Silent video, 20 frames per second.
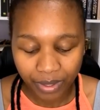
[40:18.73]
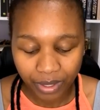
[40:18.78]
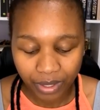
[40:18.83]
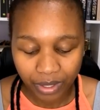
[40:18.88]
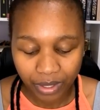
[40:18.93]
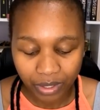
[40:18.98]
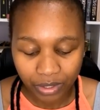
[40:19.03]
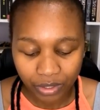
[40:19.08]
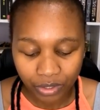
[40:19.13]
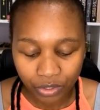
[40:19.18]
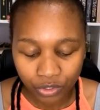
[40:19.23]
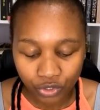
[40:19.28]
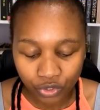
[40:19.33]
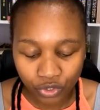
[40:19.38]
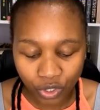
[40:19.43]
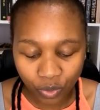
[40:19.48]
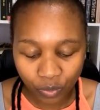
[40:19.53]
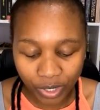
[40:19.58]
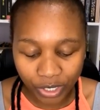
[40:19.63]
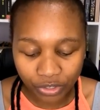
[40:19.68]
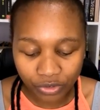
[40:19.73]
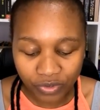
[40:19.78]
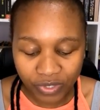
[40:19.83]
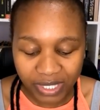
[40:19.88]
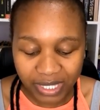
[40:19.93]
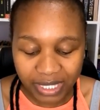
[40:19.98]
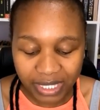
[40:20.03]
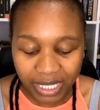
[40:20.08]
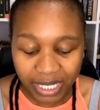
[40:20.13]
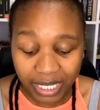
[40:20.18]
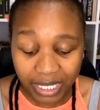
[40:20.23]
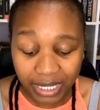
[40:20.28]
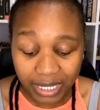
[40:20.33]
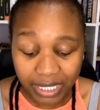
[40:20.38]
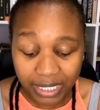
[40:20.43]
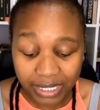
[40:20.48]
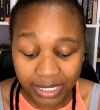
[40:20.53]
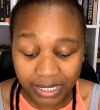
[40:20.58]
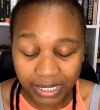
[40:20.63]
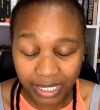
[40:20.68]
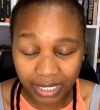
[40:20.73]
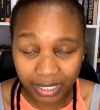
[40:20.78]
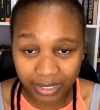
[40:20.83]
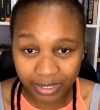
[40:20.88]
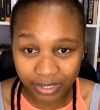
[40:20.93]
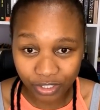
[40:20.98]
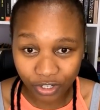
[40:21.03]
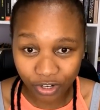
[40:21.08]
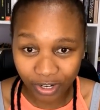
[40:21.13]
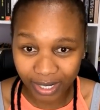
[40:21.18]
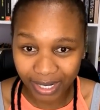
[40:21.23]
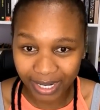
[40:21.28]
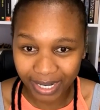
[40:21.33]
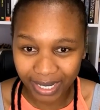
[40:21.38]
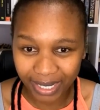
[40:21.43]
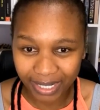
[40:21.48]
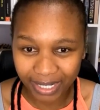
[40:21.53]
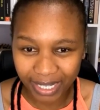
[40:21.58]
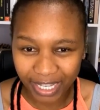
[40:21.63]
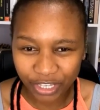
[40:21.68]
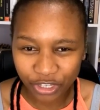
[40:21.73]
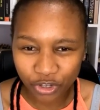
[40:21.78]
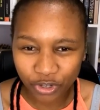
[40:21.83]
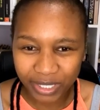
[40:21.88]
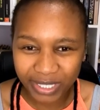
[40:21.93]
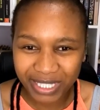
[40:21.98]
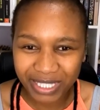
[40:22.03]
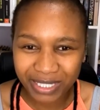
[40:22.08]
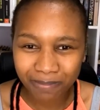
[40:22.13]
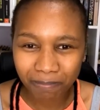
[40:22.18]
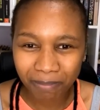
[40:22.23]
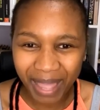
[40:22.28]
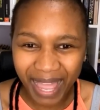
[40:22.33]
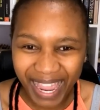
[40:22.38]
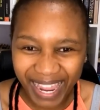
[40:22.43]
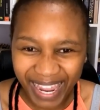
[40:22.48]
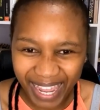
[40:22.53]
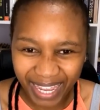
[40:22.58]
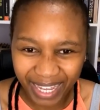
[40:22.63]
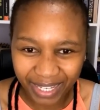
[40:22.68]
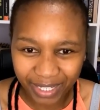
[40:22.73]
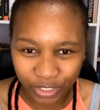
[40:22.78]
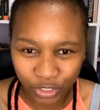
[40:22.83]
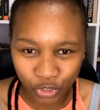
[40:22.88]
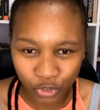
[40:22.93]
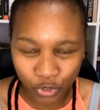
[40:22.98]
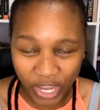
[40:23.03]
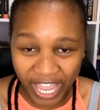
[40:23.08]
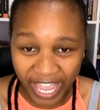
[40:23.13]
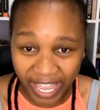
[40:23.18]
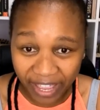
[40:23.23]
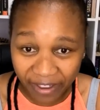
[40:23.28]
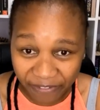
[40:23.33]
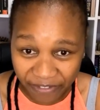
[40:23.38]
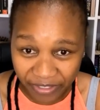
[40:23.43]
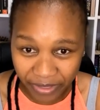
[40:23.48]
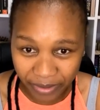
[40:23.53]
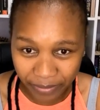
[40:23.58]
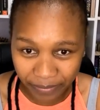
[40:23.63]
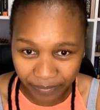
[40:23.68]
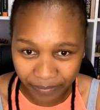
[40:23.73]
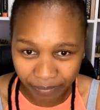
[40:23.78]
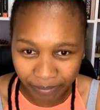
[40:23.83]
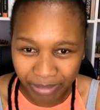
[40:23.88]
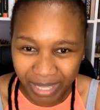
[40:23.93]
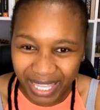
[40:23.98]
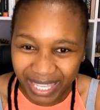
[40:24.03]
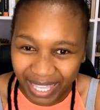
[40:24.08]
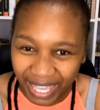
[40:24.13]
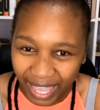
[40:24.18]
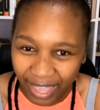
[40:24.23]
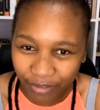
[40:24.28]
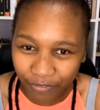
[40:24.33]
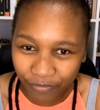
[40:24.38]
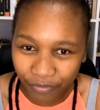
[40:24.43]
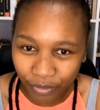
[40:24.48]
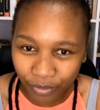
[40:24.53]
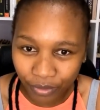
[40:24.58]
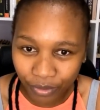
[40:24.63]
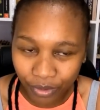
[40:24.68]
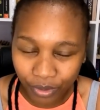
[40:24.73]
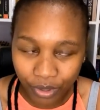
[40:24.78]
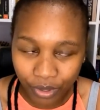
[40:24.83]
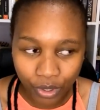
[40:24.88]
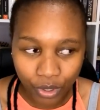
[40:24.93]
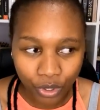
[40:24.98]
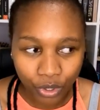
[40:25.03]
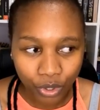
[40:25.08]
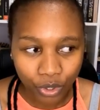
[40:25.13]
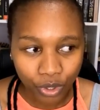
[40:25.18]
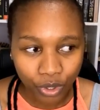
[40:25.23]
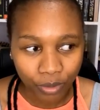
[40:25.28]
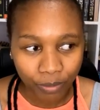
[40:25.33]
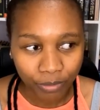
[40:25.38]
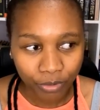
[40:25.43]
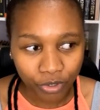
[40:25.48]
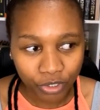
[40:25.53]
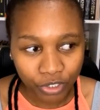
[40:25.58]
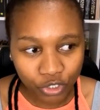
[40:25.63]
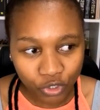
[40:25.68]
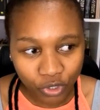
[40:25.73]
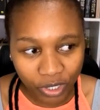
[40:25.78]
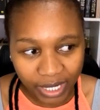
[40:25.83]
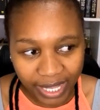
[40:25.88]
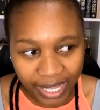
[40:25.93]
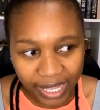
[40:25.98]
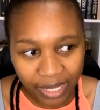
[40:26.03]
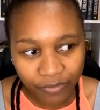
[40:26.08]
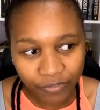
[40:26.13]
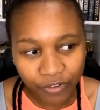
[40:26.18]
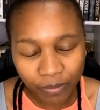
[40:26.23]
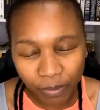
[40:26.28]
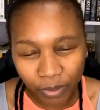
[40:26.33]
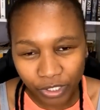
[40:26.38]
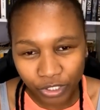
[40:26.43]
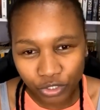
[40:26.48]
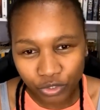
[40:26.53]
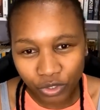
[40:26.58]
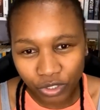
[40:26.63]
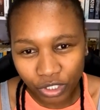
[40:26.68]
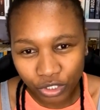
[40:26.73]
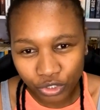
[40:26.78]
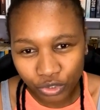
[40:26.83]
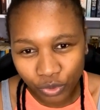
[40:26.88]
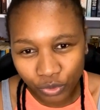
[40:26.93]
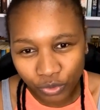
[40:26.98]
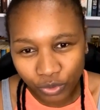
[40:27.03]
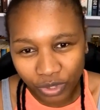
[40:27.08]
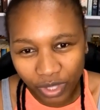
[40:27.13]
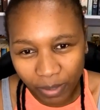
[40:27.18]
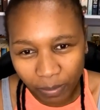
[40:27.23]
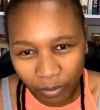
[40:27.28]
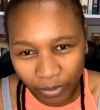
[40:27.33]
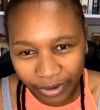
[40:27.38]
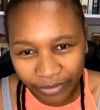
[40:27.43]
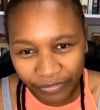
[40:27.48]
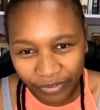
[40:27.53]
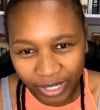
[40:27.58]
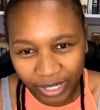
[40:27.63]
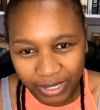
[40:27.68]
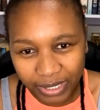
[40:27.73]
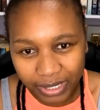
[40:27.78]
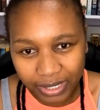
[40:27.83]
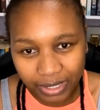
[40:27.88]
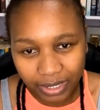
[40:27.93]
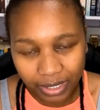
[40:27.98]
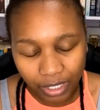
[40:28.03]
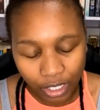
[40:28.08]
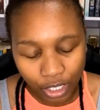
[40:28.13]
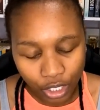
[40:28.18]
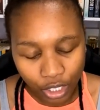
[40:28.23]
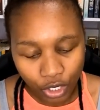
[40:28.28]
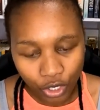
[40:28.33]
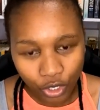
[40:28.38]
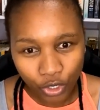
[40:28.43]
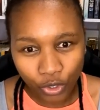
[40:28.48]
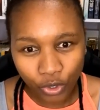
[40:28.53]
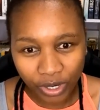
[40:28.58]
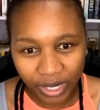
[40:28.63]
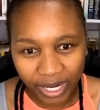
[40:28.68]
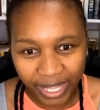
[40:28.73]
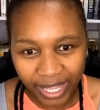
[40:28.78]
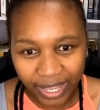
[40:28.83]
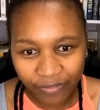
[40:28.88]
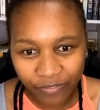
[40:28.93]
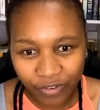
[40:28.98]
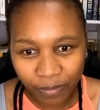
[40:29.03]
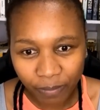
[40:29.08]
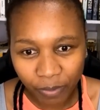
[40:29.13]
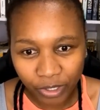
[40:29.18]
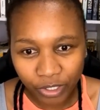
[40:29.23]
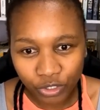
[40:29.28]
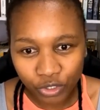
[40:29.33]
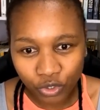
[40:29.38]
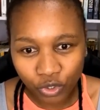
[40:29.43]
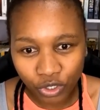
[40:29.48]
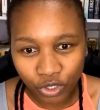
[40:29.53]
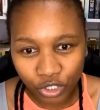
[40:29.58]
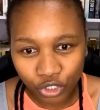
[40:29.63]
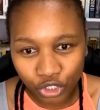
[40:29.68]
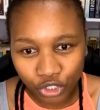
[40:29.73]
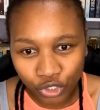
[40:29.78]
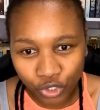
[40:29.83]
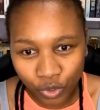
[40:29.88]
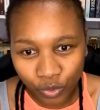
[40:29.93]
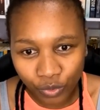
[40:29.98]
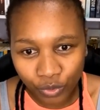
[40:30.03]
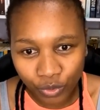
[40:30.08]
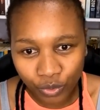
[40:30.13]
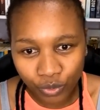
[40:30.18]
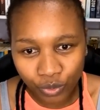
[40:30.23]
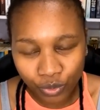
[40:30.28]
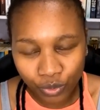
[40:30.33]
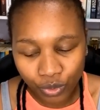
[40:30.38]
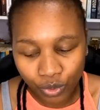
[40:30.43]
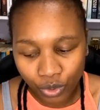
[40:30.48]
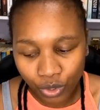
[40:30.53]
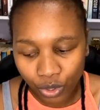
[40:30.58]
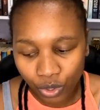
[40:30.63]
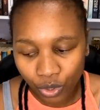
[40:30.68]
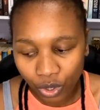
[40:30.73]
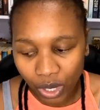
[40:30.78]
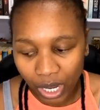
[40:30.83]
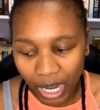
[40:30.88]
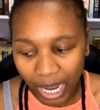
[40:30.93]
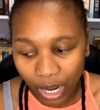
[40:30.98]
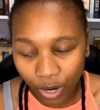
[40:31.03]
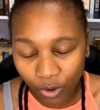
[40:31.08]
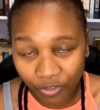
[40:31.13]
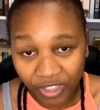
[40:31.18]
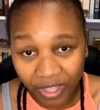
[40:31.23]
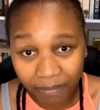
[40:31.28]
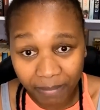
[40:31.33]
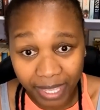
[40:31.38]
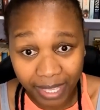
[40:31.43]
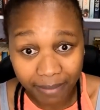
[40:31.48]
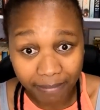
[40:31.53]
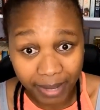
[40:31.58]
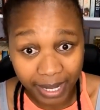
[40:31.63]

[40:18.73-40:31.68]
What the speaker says: So when you see these things online and you aspire to have them, be careful, because not everybody is going to show you their boyfriends. Not everybody is going to show you how they make money.